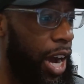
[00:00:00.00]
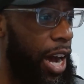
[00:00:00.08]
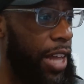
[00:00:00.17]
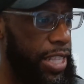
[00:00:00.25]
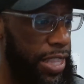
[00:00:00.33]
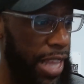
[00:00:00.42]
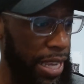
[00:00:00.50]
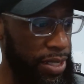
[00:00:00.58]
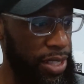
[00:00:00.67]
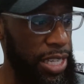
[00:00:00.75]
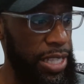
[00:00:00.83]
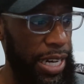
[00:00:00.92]
The next
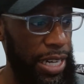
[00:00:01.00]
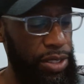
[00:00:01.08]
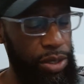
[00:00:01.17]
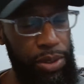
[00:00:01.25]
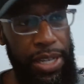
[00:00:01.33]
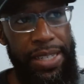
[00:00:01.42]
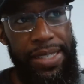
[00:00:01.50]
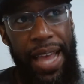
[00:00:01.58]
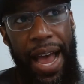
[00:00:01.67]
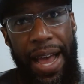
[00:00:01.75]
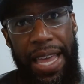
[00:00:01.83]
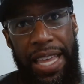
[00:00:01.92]
thing that I do is
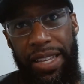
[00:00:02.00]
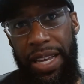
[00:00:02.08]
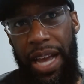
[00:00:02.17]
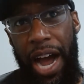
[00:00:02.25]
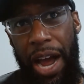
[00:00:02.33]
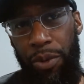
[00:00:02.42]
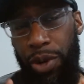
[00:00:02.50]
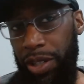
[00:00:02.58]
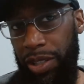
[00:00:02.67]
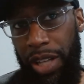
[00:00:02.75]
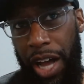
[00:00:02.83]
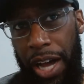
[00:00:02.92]
I
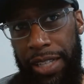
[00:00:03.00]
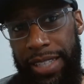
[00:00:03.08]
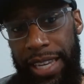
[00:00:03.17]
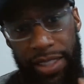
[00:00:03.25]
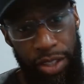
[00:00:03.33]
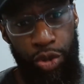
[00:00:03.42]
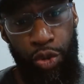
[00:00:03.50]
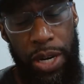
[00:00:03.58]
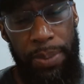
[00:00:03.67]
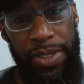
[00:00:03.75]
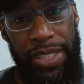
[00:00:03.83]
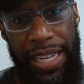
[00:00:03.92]
will take the
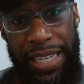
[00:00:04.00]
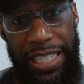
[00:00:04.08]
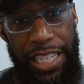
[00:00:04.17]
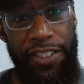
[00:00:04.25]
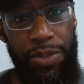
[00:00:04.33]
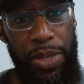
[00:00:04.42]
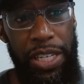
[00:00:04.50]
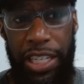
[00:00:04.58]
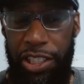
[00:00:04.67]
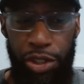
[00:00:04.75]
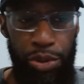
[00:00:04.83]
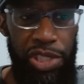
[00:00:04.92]
script that it gives me.
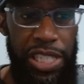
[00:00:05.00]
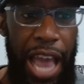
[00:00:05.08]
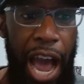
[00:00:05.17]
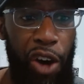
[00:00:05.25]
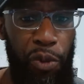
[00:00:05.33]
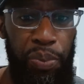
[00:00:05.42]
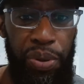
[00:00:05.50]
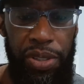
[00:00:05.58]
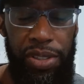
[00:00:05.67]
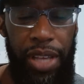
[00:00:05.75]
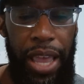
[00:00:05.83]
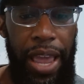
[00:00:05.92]
It usually
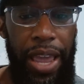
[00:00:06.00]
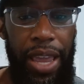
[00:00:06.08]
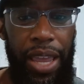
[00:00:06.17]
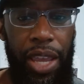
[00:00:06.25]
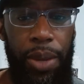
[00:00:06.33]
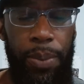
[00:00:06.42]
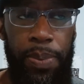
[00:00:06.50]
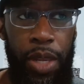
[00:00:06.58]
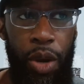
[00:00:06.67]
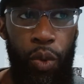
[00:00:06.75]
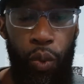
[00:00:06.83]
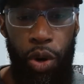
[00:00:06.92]
outputs a
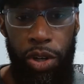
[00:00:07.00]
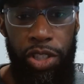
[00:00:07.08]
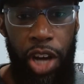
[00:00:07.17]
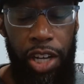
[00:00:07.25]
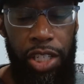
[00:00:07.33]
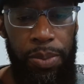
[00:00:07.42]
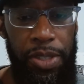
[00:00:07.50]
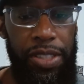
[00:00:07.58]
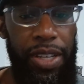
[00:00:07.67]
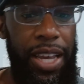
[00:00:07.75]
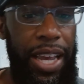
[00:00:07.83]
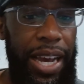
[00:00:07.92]
Word
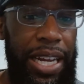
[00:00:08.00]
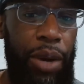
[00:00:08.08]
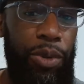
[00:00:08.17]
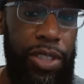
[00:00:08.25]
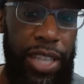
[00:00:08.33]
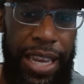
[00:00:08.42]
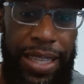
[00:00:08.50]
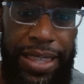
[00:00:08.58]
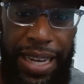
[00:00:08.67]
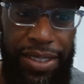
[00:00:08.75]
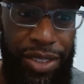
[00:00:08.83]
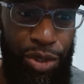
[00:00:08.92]
document, and I will take
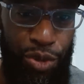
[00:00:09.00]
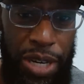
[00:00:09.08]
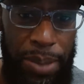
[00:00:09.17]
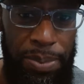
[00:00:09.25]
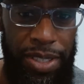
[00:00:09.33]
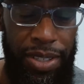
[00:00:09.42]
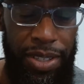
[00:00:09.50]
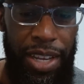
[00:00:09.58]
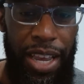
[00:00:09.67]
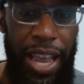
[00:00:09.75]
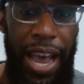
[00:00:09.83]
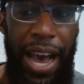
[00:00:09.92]
that script
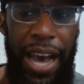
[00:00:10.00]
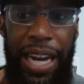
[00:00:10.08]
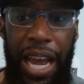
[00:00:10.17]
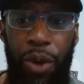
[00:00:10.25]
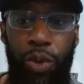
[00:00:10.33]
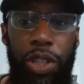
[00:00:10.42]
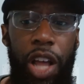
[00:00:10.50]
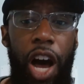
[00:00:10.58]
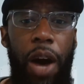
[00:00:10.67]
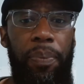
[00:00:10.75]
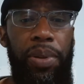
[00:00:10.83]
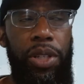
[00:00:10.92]
and I will
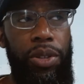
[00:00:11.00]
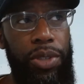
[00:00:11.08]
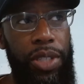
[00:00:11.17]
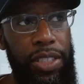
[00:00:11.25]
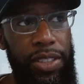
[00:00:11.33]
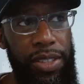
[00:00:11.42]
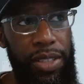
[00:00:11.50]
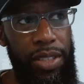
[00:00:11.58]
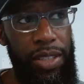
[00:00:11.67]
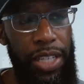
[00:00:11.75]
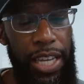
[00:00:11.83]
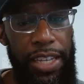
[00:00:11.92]
upload it
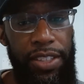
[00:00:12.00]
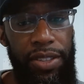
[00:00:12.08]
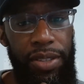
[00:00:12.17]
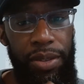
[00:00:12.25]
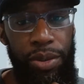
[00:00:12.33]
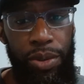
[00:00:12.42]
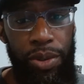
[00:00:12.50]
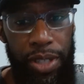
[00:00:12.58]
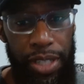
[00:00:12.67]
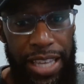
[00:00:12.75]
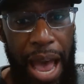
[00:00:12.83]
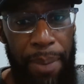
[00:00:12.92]
into
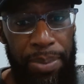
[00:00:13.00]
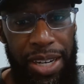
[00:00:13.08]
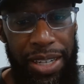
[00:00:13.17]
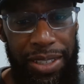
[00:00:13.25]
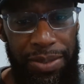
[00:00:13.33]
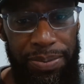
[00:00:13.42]
CapCut.